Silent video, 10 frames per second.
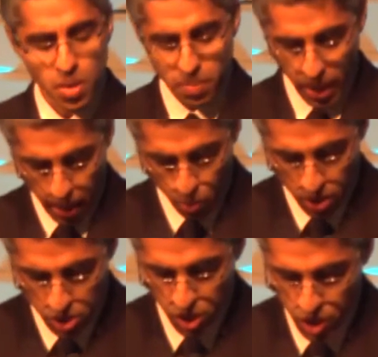But I
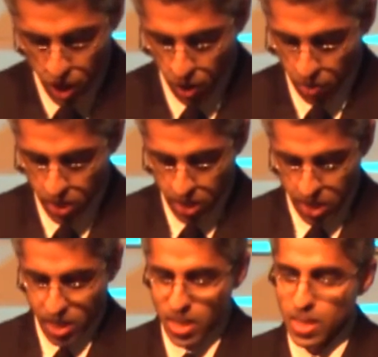want you to know
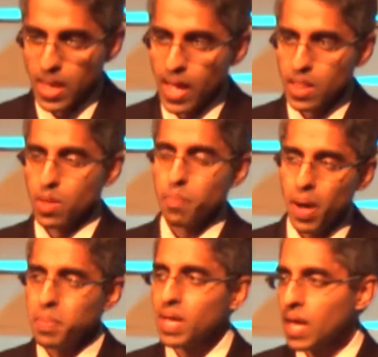that the
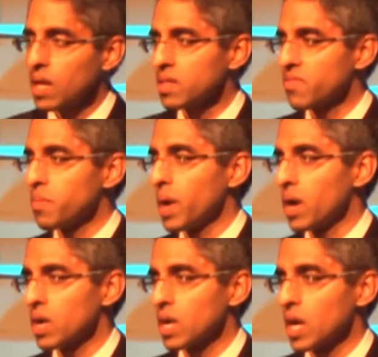public health of
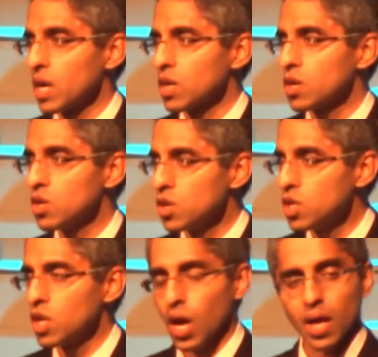America could
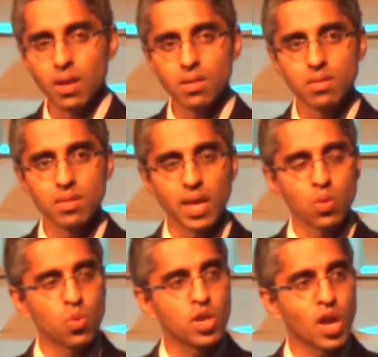not
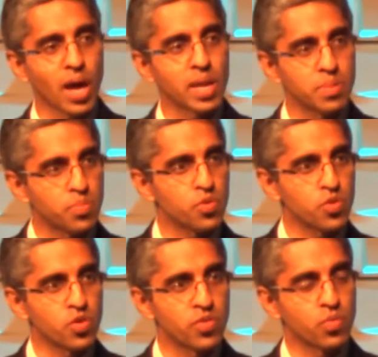and would not
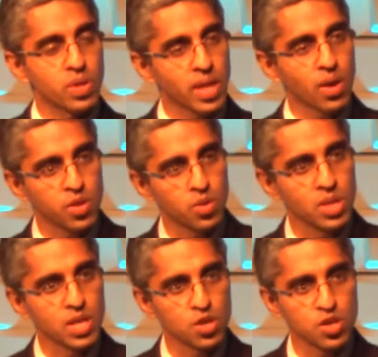improve without your
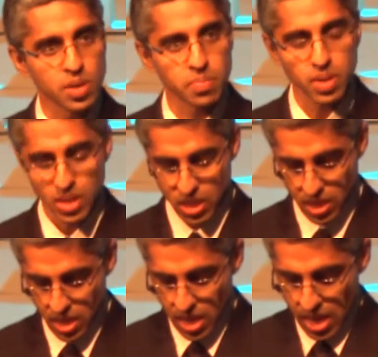leadership.
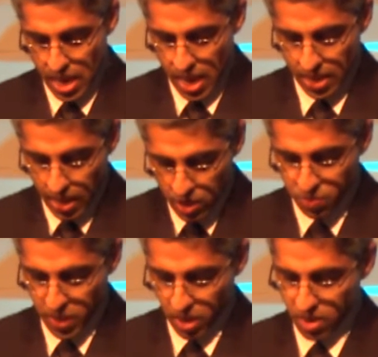And that is
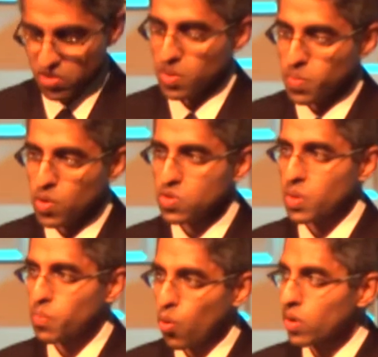because the most
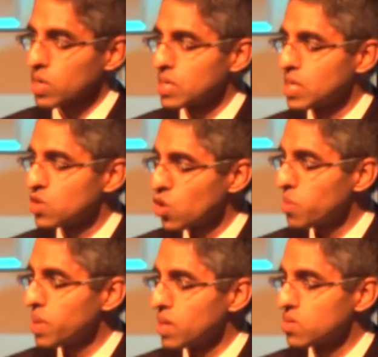important
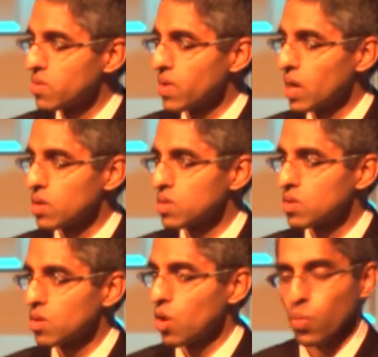determinants of health
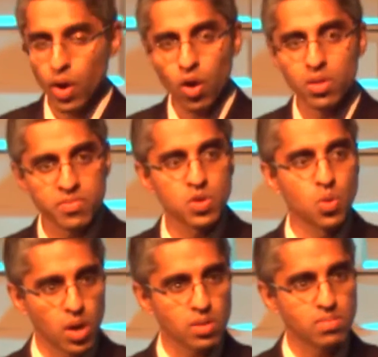are where all of you
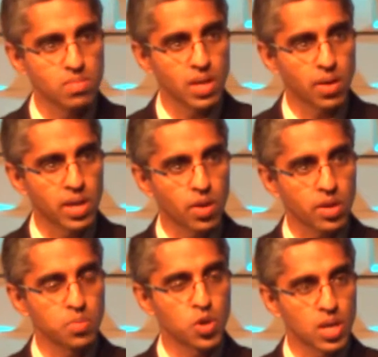are. They're in our
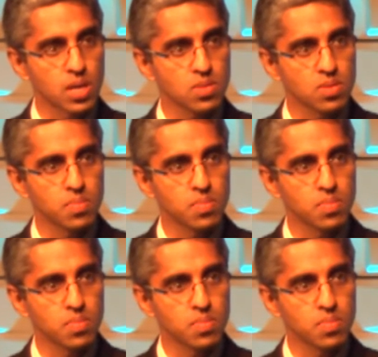communities.